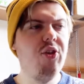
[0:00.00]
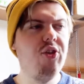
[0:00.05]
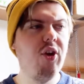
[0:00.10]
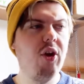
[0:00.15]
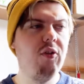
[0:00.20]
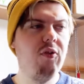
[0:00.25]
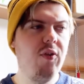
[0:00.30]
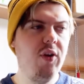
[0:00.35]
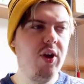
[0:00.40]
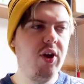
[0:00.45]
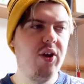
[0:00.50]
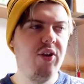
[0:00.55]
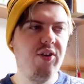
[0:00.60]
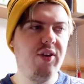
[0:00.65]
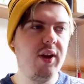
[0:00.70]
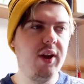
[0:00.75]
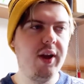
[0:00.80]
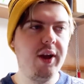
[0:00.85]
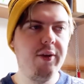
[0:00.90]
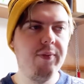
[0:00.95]
so
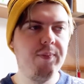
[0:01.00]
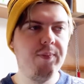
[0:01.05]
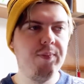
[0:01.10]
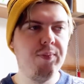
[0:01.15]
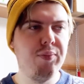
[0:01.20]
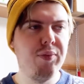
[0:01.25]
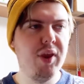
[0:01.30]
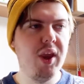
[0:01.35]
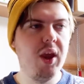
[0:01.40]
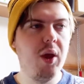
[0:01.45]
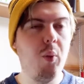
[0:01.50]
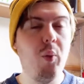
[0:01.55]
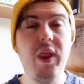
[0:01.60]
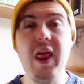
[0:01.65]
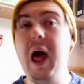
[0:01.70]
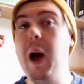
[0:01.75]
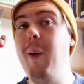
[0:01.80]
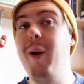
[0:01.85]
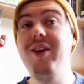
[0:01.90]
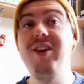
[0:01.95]
firstly,
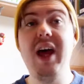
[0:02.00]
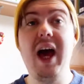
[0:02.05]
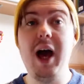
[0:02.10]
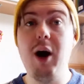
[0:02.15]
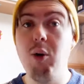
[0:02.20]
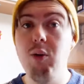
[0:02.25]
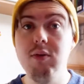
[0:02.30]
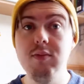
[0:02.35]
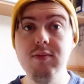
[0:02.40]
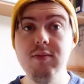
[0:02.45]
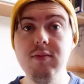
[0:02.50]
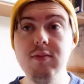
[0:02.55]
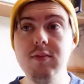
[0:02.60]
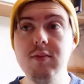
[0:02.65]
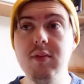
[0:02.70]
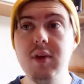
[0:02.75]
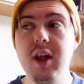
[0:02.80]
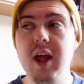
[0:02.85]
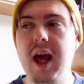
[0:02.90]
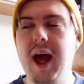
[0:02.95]
without a doubt,
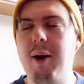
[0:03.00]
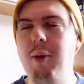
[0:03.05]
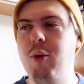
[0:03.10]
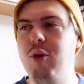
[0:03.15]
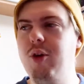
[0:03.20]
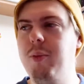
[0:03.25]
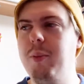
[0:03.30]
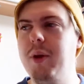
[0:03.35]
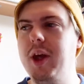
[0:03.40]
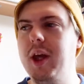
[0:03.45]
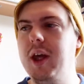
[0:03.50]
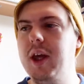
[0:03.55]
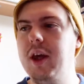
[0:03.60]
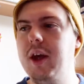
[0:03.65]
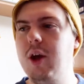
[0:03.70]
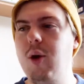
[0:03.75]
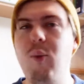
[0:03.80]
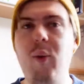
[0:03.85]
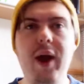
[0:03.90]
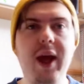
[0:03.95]
I would
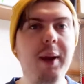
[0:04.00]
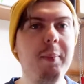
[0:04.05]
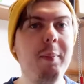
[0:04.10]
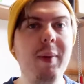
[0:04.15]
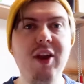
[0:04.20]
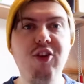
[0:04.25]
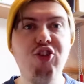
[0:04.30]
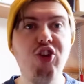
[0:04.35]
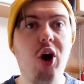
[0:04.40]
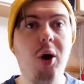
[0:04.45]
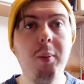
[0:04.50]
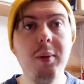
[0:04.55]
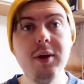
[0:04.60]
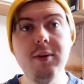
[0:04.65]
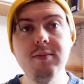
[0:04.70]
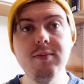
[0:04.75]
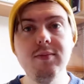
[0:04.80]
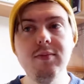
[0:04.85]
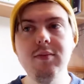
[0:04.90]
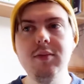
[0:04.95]
be quitting my job.
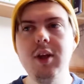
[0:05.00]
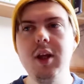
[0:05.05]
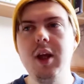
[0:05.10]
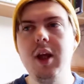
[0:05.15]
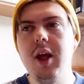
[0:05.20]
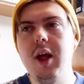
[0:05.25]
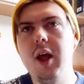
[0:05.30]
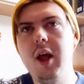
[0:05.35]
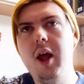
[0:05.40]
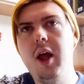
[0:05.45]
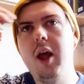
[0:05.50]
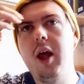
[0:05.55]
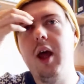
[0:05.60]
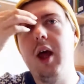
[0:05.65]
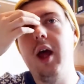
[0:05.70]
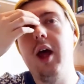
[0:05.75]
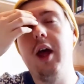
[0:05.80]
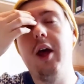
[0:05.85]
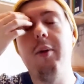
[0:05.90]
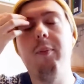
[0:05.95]

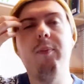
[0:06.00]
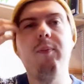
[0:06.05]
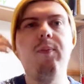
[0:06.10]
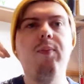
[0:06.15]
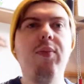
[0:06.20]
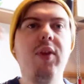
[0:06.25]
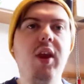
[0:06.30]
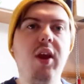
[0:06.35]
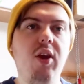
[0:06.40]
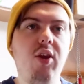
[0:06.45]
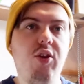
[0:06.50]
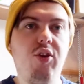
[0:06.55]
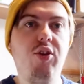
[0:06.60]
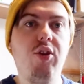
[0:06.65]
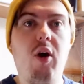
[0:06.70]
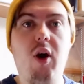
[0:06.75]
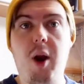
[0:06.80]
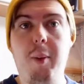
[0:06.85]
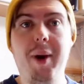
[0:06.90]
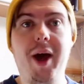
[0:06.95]

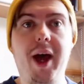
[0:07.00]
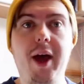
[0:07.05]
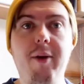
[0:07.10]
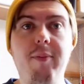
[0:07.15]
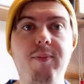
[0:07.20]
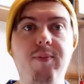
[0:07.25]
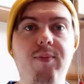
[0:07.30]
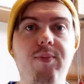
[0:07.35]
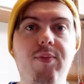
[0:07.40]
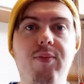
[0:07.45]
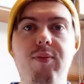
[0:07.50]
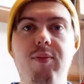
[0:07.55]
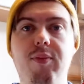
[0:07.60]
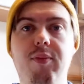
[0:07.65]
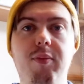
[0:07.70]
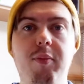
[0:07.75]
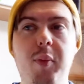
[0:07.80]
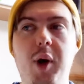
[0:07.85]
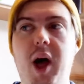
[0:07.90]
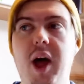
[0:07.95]
Sorry about it,
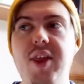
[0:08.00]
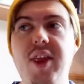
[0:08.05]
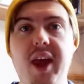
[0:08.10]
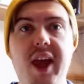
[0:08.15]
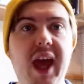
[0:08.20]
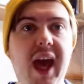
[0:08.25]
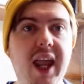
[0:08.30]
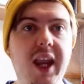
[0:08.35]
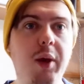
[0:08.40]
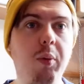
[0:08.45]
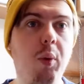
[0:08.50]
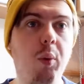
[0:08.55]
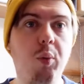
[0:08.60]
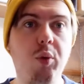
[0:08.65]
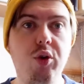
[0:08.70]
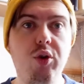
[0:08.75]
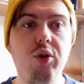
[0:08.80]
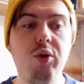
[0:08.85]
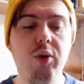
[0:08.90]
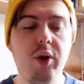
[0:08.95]
but I think anyone
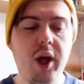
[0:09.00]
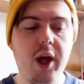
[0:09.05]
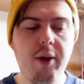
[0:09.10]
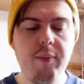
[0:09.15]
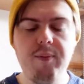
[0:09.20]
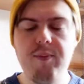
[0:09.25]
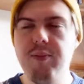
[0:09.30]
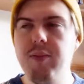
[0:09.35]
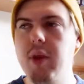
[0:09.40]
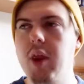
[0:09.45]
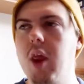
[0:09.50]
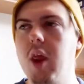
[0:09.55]
would do that.